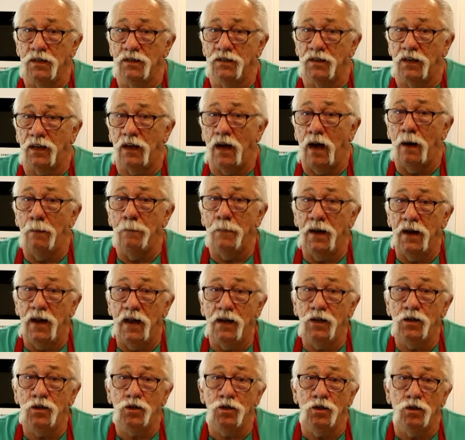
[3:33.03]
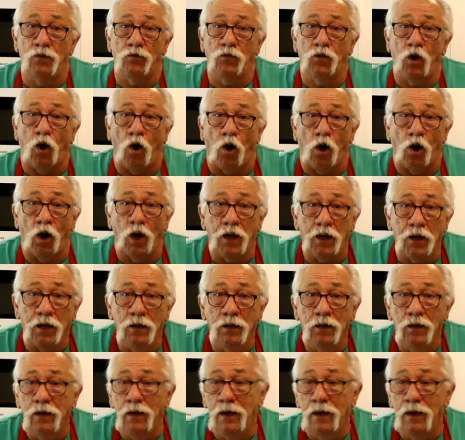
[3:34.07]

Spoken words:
is a combination of garlic